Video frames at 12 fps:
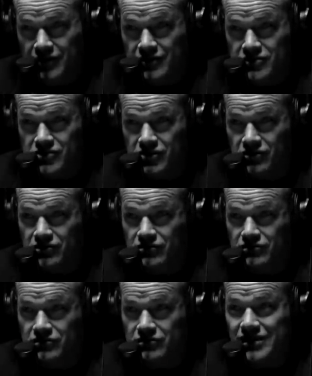So
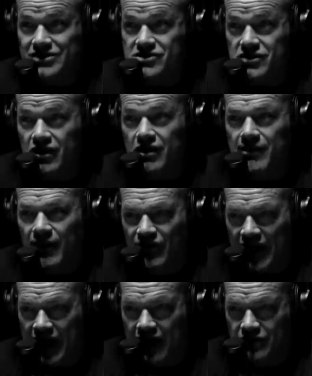let's talk about
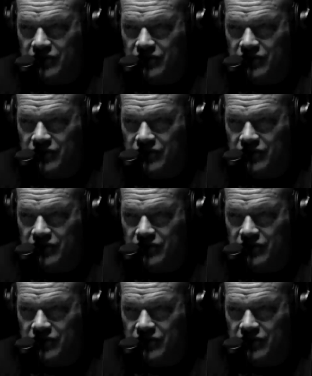that.